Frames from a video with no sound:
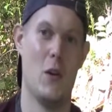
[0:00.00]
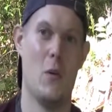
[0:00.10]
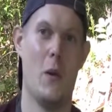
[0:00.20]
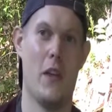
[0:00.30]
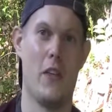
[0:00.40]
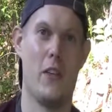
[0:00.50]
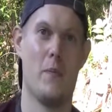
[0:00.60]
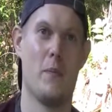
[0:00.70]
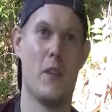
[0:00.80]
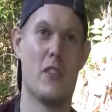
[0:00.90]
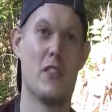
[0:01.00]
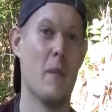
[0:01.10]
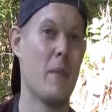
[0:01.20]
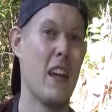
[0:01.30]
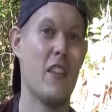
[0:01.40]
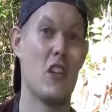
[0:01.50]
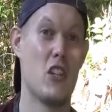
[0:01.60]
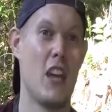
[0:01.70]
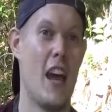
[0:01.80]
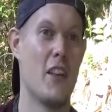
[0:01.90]
with something in the
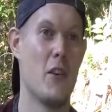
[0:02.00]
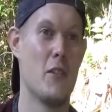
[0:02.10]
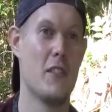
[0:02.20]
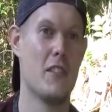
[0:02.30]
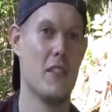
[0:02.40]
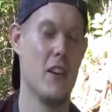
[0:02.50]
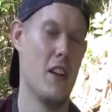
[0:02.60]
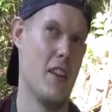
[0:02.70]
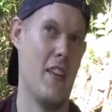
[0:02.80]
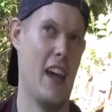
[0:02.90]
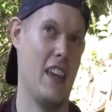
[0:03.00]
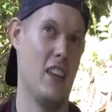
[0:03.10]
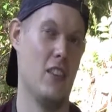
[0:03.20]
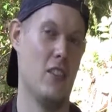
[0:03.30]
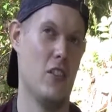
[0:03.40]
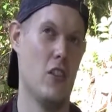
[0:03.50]
shadows that can